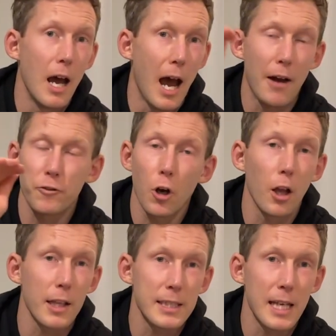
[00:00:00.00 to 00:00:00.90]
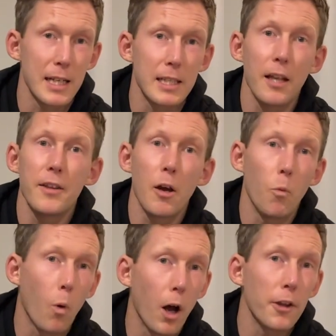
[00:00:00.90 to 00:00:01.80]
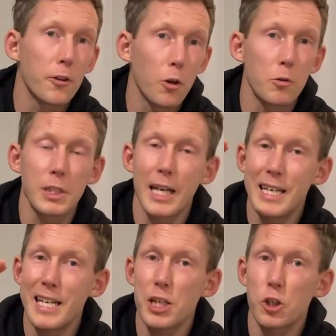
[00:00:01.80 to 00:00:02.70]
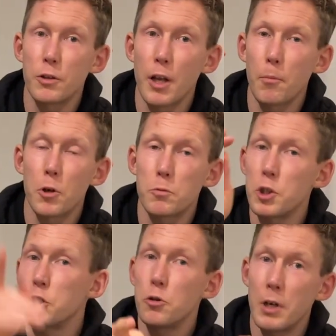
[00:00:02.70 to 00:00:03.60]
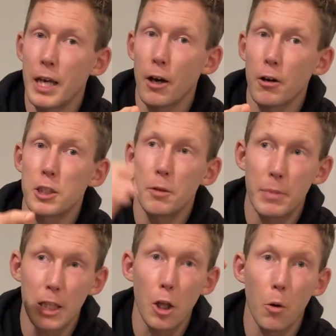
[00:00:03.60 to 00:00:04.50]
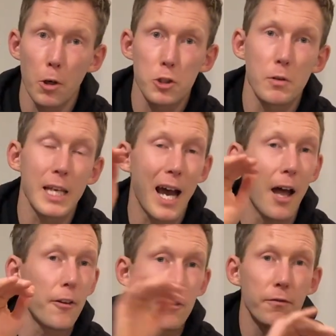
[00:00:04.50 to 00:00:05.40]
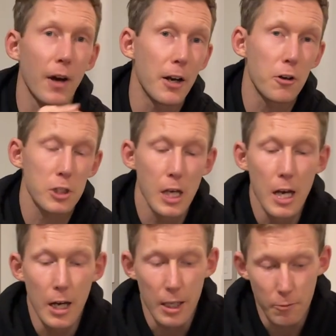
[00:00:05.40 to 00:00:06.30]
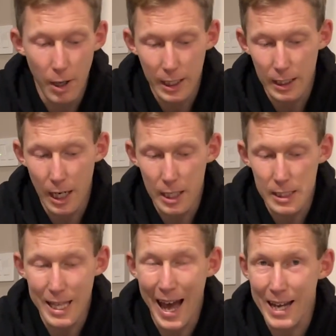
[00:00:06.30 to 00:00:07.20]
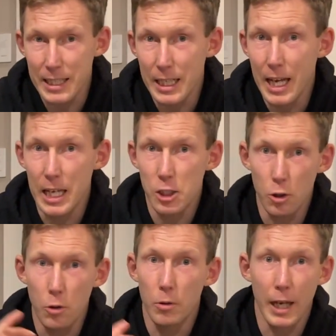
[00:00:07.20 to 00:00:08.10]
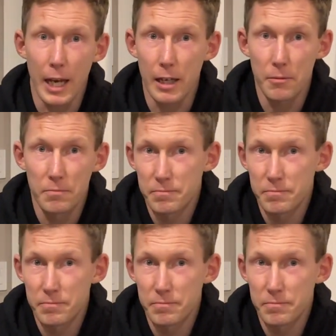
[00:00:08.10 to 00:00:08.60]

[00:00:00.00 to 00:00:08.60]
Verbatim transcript: after all is said and done, they want those initial numbers which you hear to be lower so the other fighters recognize that as, oh, okay,